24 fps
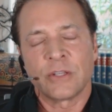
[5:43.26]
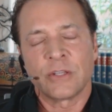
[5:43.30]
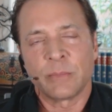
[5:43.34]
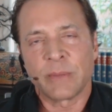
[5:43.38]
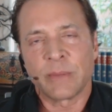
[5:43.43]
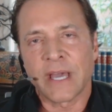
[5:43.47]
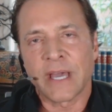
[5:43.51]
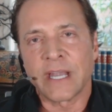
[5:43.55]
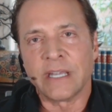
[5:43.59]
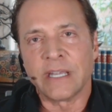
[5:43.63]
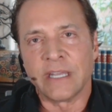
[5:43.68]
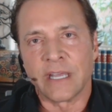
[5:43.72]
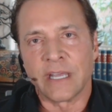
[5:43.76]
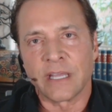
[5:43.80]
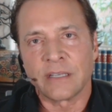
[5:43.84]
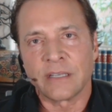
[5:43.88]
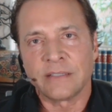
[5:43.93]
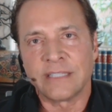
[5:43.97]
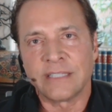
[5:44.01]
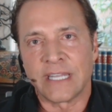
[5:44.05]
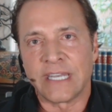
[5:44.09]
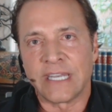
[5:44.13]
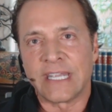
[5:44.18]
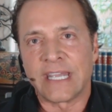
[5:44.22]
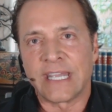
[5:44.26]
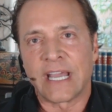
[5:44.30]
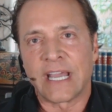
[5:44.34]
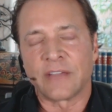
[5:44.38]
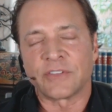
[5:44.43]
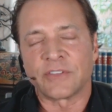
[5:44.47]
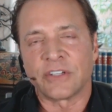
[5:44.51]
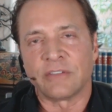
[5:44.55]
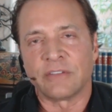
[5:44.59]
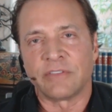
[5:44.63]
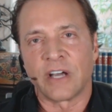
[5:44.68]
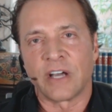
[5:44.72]
You bet he did. Did he
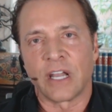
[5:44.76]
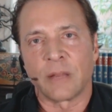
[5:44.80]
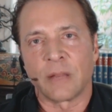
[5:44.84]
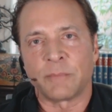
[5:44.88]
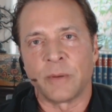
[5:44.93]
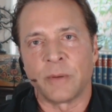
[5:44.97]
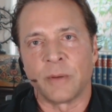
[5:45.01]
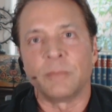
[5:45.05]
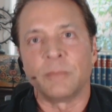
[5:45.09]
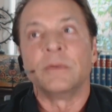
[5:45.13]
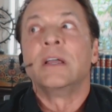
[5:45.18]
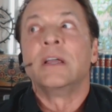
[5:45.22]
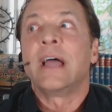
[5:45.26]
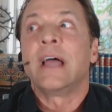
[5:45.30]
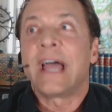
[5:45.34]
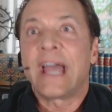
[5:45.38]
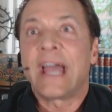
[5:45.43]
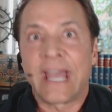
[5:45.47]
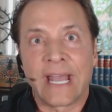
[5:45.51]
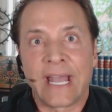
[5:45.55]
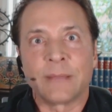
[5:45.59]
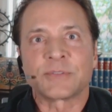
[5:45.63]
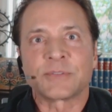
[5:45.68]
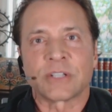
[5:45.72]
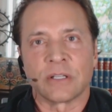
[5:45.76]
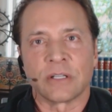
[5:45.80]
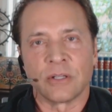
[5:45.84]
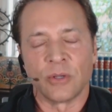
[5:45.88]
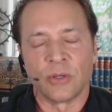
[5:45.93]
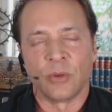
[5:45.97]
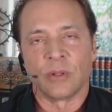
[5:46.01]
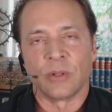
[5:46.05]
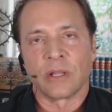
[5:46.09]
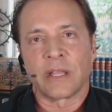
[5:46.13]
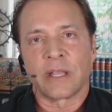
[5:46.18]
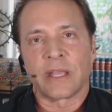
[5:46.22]
have to develop them?
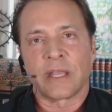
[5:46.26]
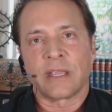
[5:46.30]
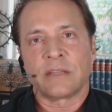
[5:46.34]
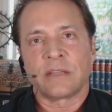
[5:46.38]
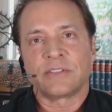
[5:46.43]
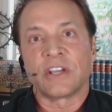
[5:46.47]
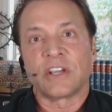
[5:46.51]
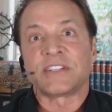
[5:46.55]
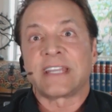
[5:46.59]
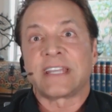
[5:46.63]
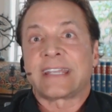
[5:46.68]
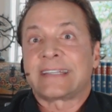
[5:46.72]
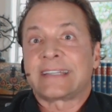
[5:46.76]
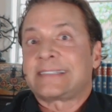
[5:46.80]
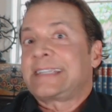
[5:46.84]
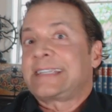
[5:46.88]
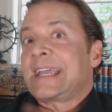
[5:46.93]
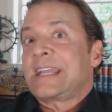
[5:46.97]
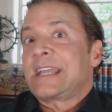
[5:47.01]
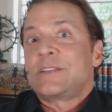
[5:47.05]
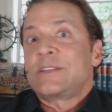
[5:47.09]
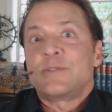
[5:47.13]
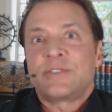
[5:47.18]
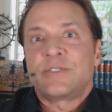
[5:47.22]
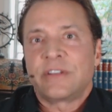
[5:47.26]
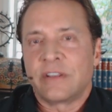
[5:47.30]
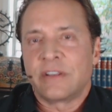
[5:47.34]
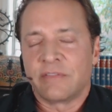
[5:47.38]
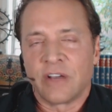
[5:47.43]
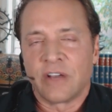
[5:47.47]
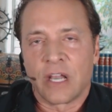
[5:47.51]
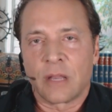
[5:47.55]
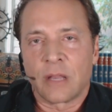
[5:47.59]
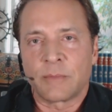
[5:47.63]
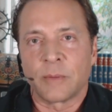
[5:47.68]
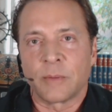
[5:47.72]
Absolutely. Does he continue to
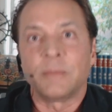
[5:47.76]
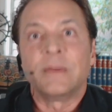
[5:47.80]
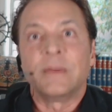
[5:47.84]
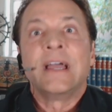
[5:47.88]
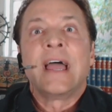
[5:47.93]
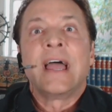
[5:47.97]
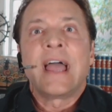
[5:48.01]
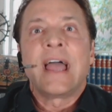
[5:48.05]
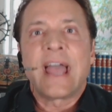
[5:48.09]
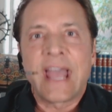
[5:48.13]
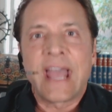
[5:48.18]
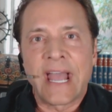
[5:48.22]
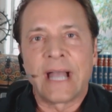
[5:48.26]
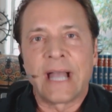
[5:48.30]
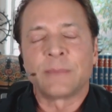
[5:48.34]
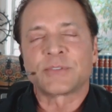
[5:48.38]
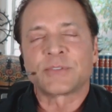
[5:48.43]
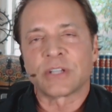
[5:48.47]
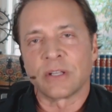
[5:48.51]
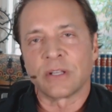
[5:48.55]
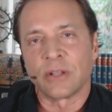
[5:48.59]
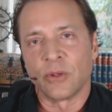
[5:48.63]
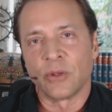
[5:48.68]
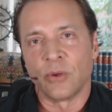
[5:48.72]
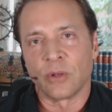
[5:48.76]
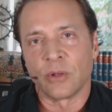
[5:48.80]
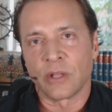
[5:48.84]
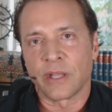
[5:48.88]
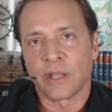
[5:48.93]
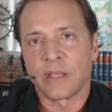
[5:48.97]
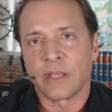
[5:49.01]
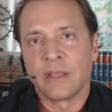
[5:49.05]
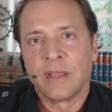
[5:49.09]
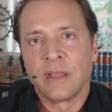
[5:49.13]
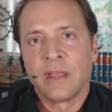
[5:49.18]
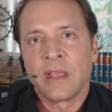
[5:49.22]
develop them?
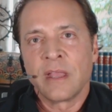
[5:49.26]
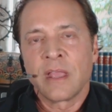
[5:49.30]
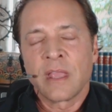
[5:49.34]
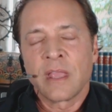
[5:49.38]
Absolutely.